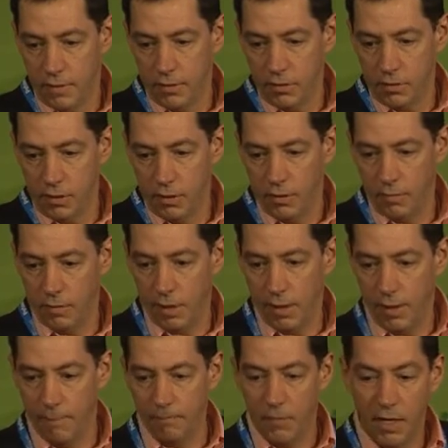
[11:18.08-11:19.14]
So
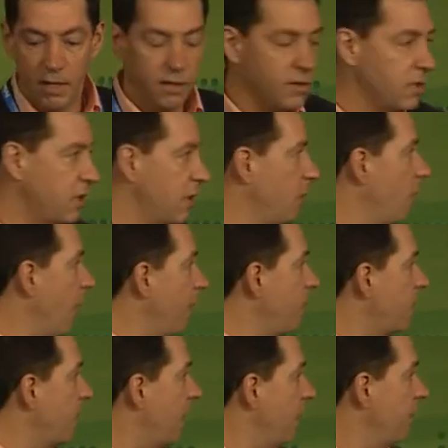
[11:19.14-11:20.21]
here's the
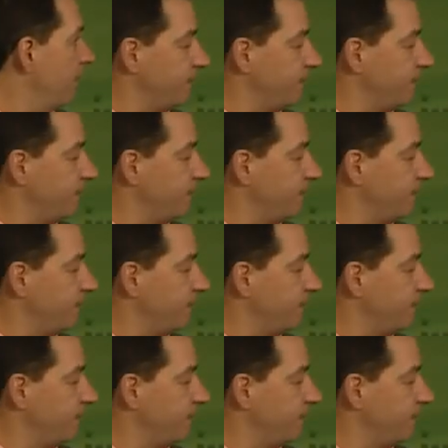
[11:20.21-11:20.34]
website